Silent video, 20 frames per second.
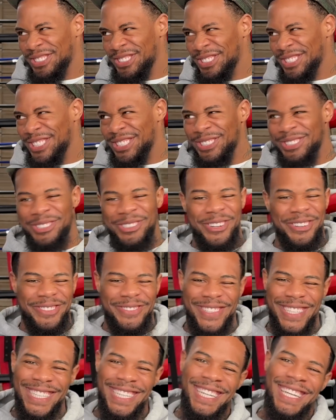Just a little
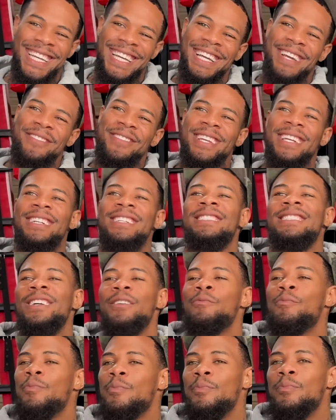bit. Because
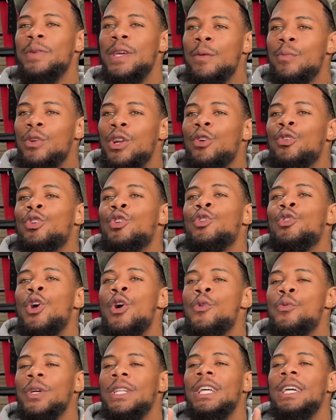some people don't know
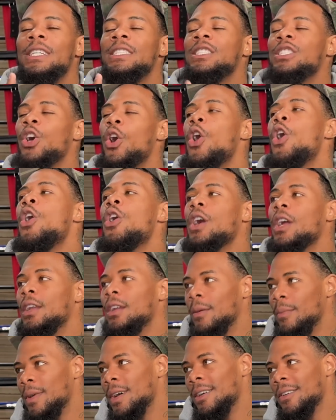what they talking
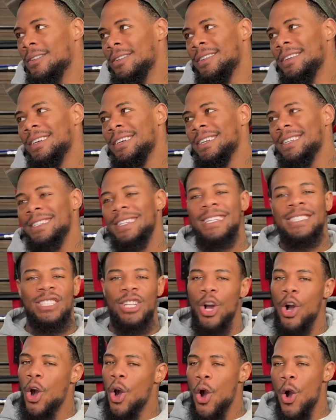about. That's
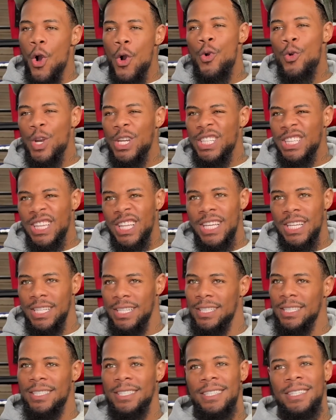the only thing.
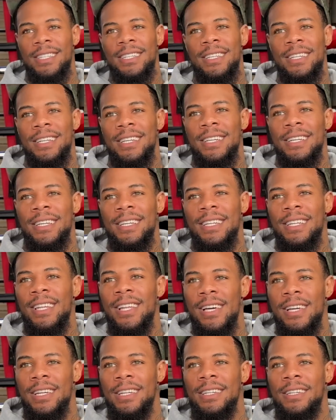
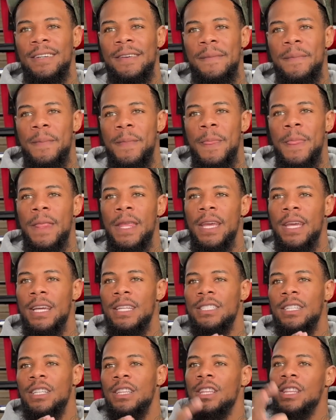Like,
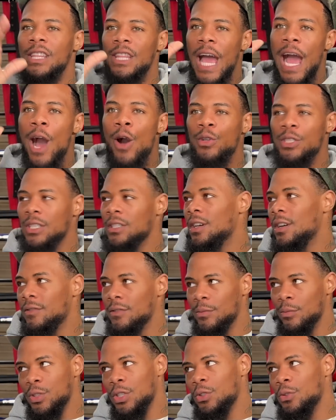it's 1,000 of
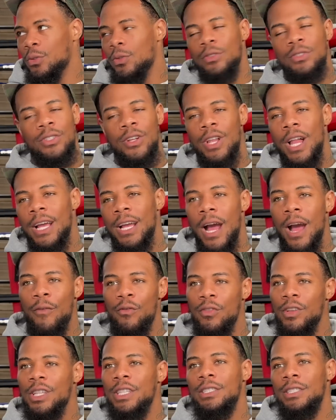them too. So like, I
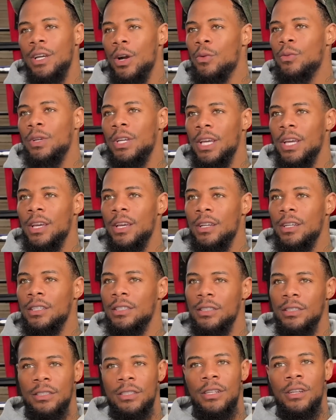really don't care
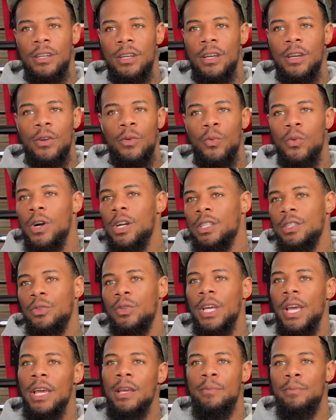because one, you
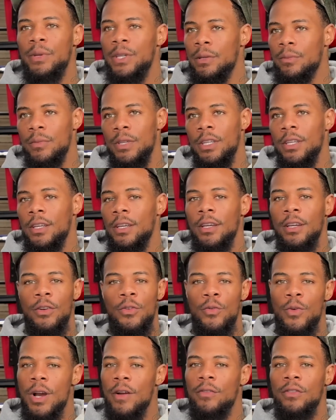can't beat me.
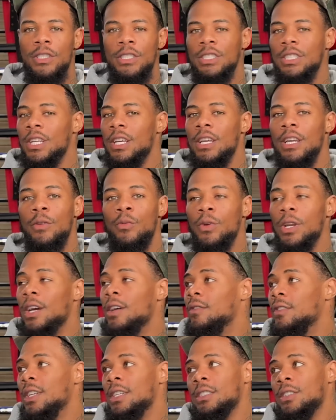Whoever's saying
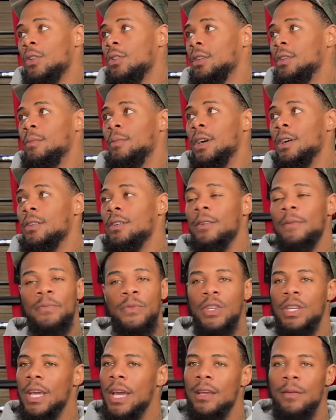whatever they talking about,
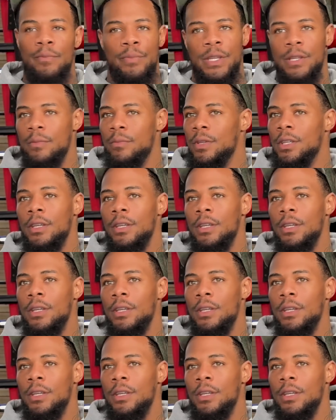you can't beat me.